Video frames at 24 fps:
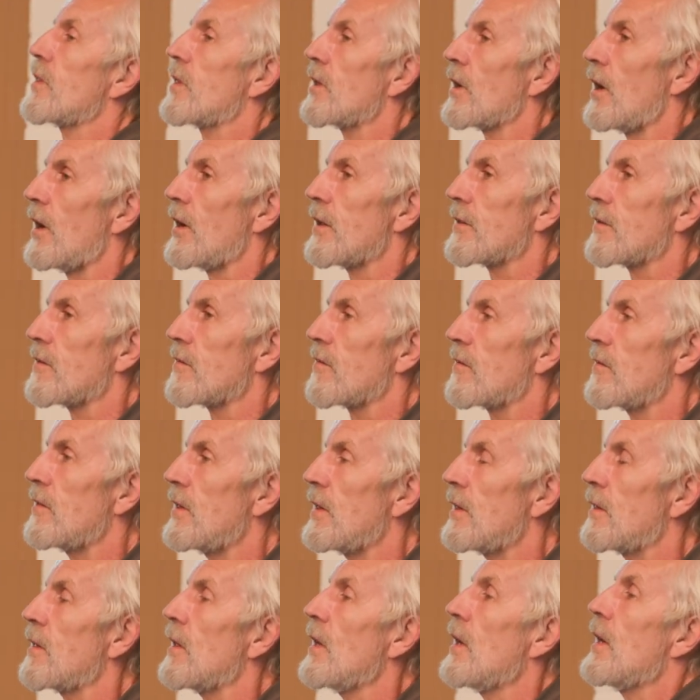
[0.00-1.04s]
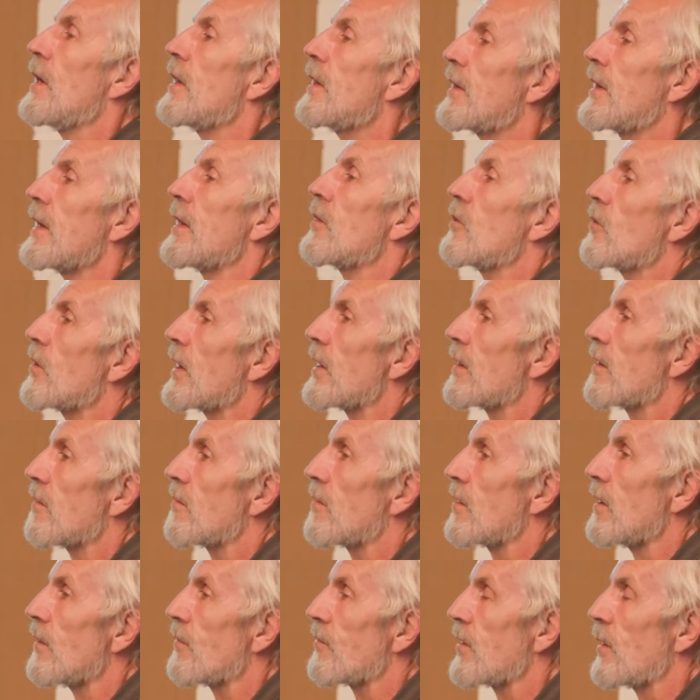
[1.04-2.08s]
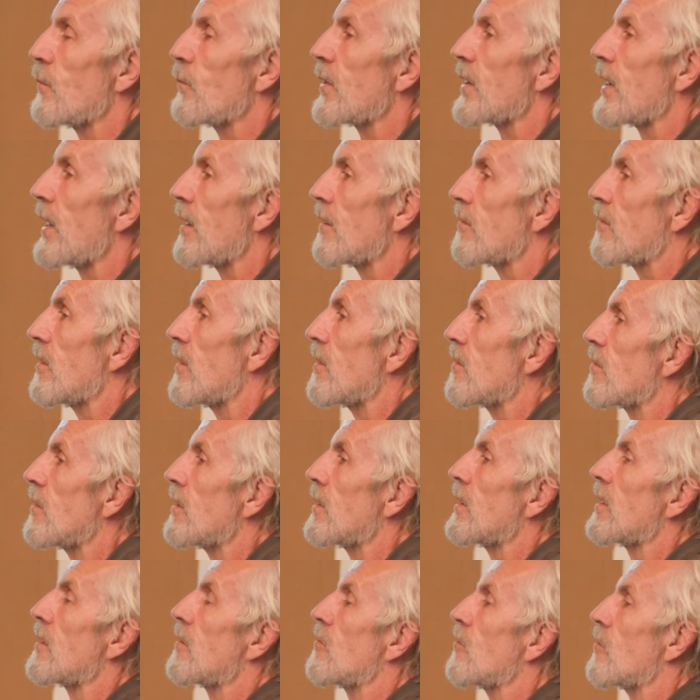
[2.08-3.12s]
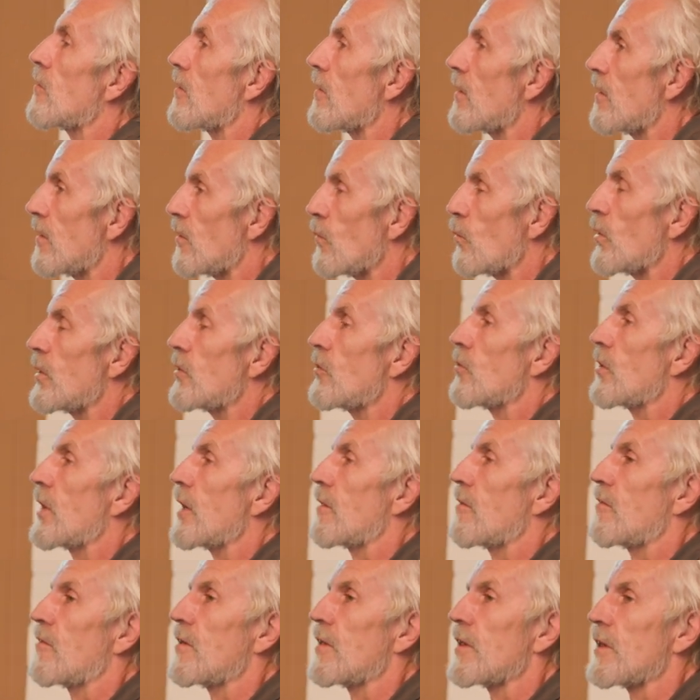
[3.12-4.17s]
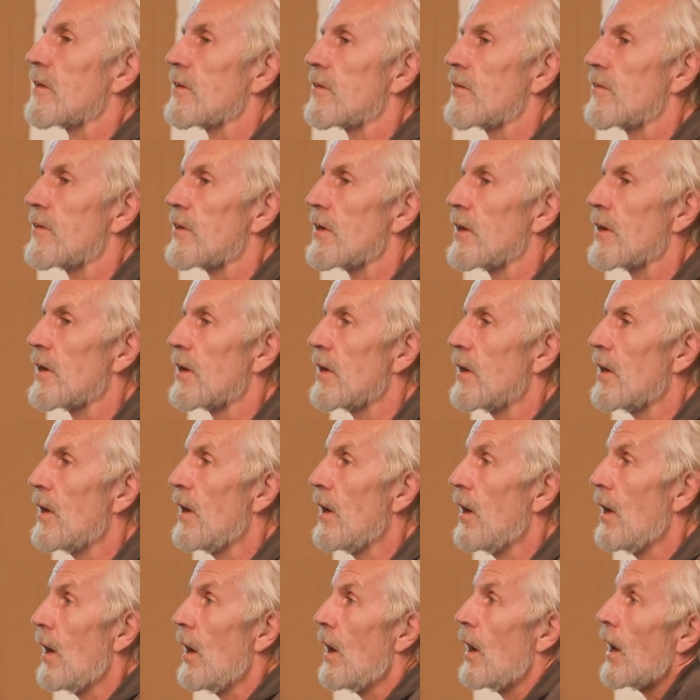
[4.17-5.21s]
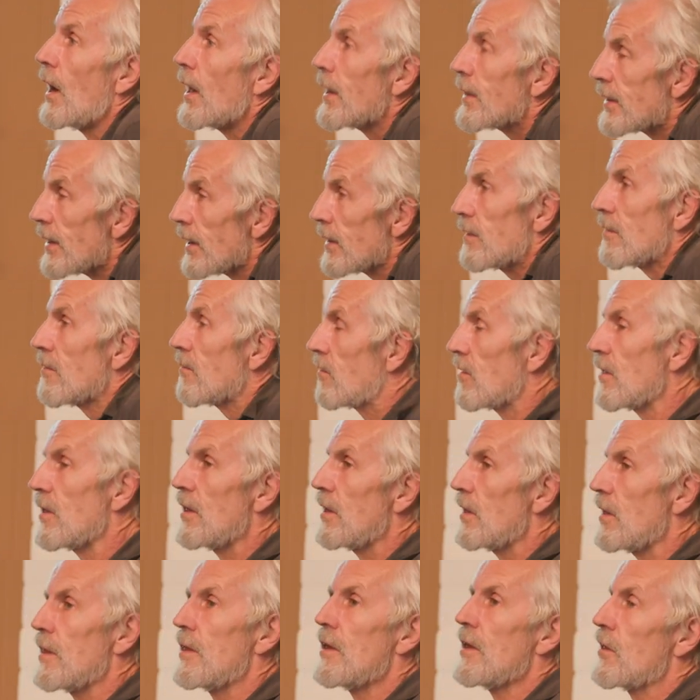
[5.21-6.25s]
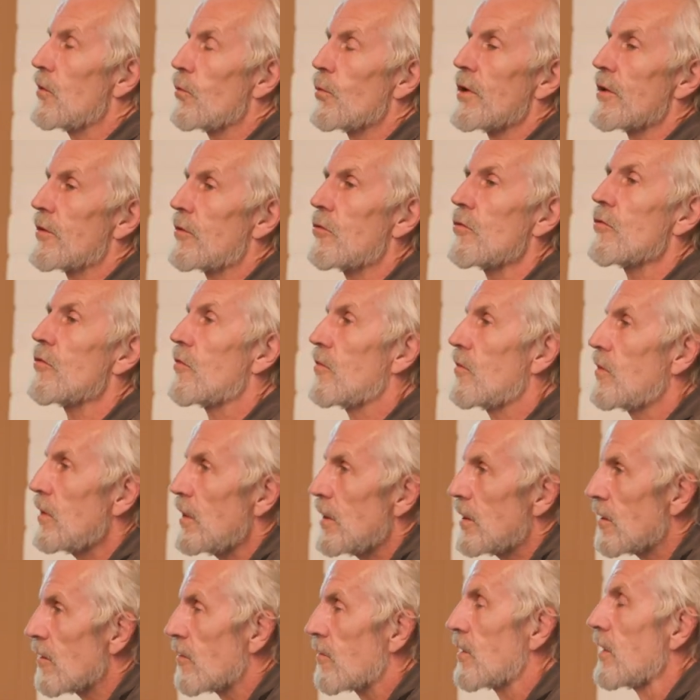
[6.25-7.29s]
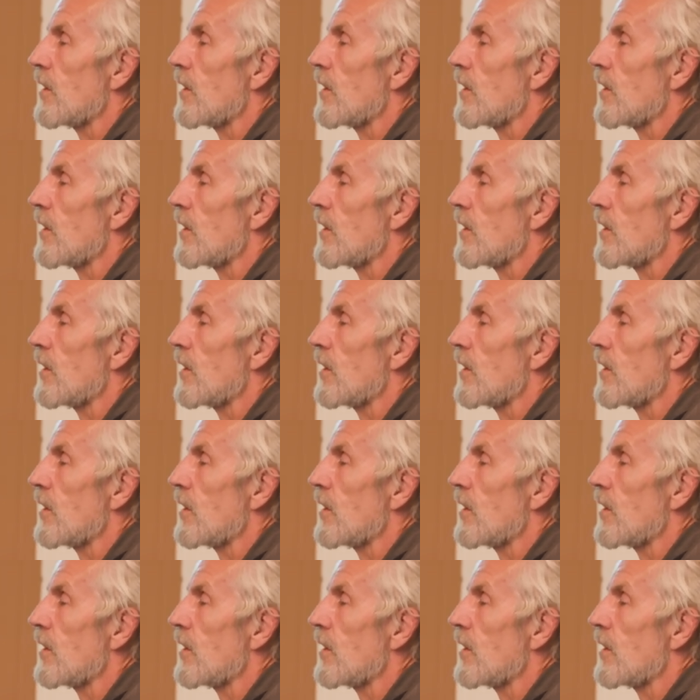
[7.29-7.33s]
what the others need, then you get a self-stabilization. That's when you get synergy. And that is indeed what you see. The